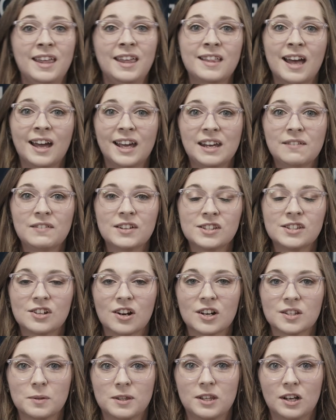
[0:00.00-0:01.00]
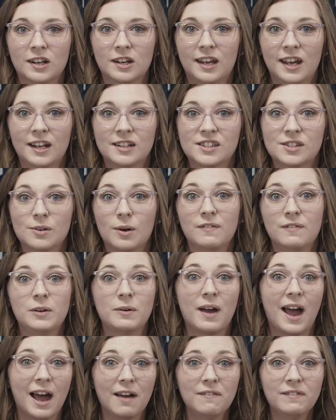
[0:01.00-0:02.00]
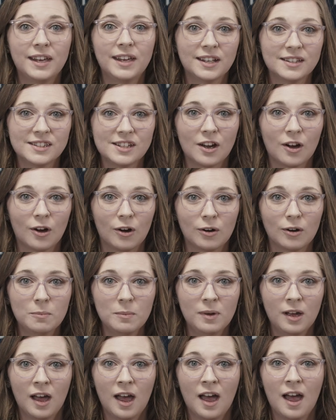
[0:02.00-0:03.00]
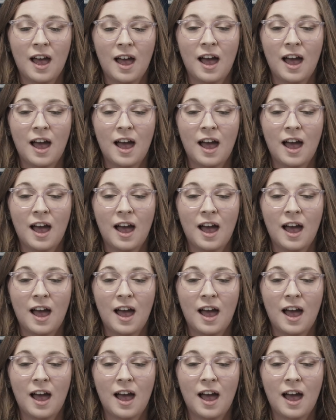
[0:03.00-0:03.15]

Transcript: And that even starts with your kids. So if you have kids at home,